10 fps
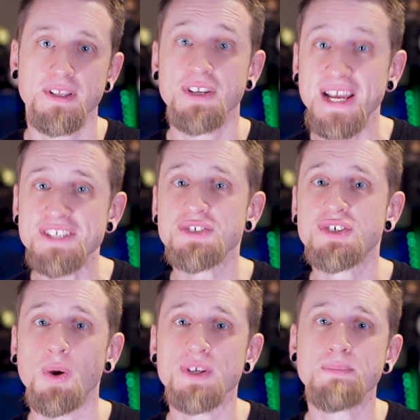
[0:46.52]
The next
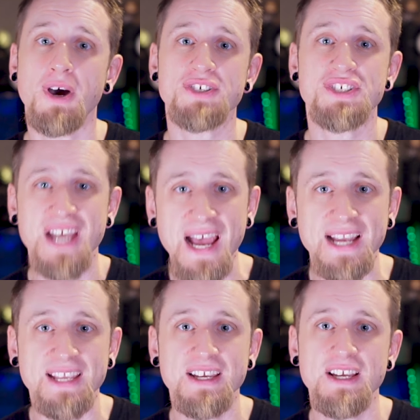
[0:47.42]
control is marked
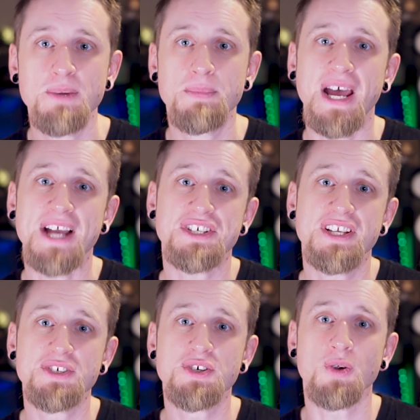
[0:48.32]
attack, but it
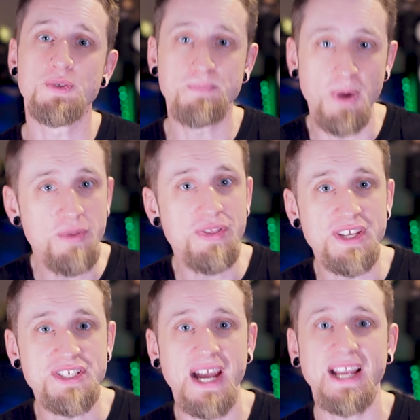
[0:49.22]
actually controls both
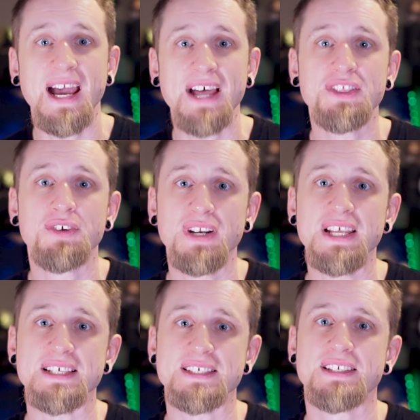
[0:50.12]
the attack and the
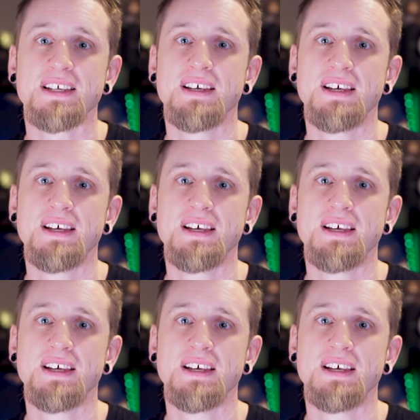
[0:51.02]
release.